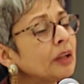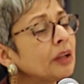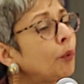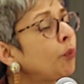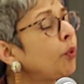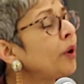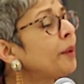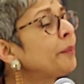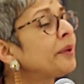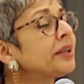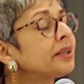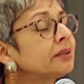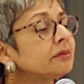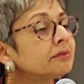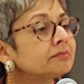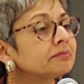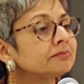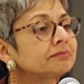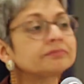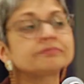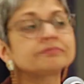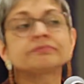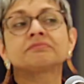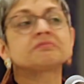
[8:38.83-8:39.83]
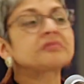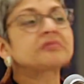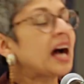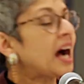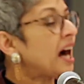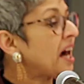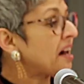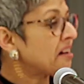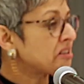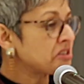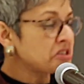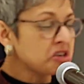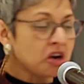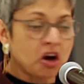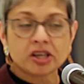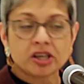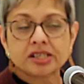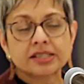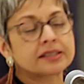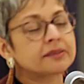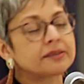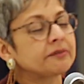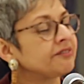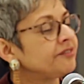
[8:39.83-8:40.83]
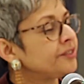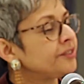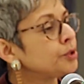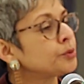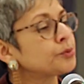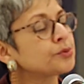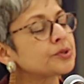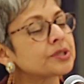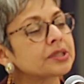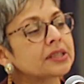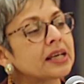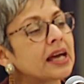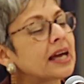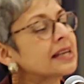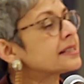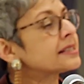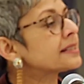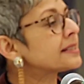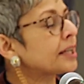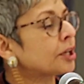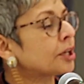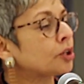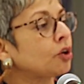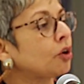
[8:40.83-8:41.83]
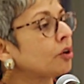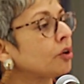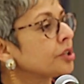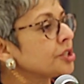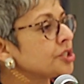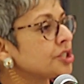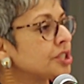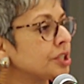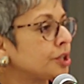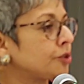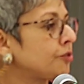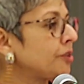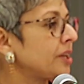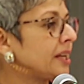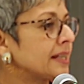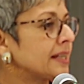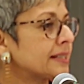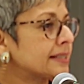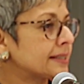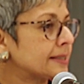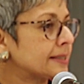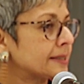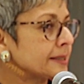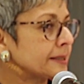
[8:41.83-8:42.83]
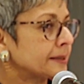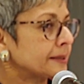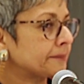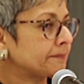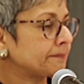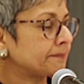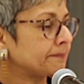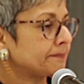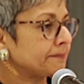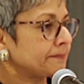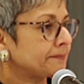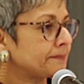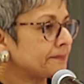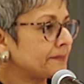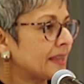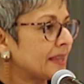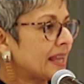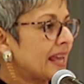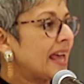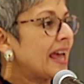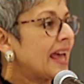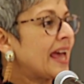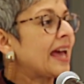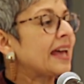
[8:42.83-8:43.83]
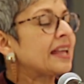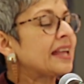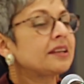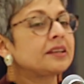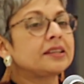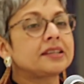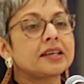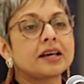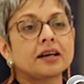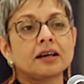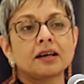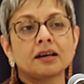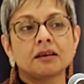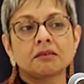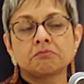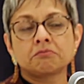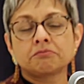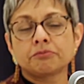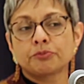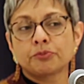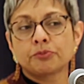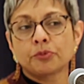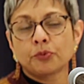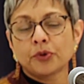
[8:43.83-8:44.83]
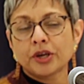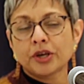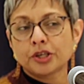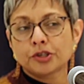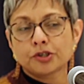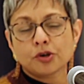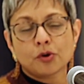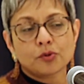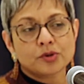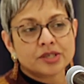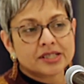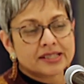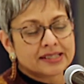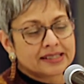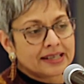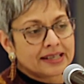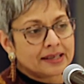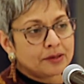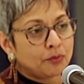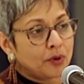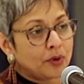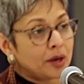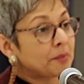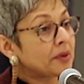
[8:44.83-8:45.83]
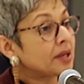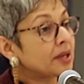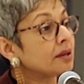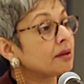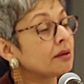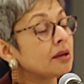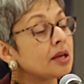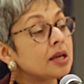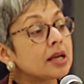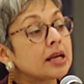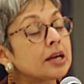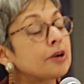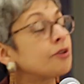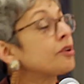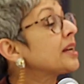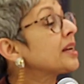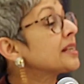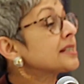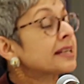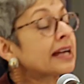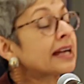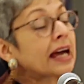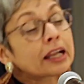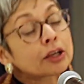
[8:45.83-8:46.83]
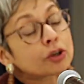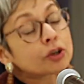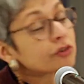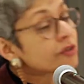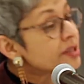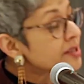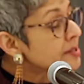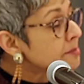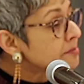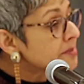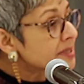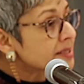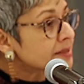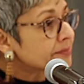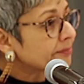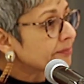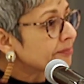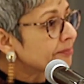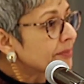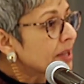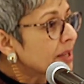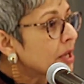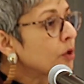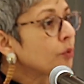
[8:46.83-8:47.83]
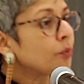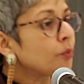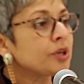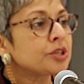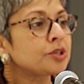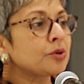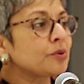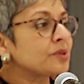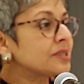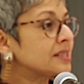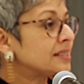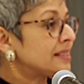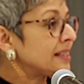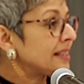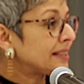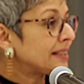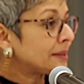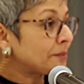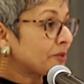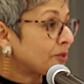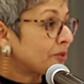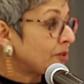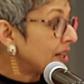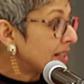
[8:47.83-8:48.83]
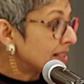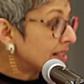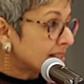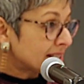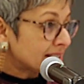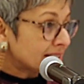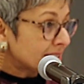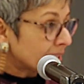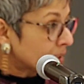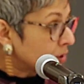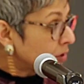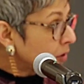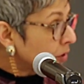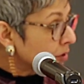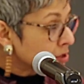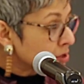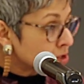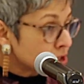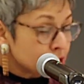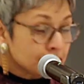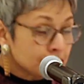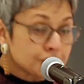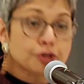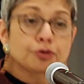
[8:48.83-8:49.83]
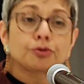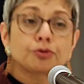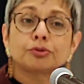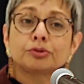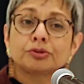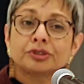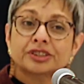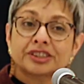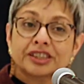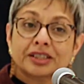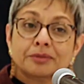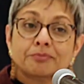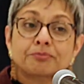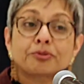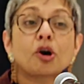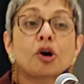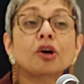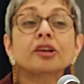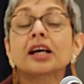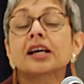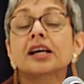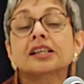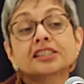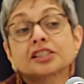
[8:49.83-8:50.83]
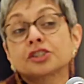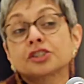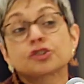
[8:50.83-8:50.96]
Women are not viewed as technology creators. We don't see women creating algorithms. We don't see them creating technology tools and products.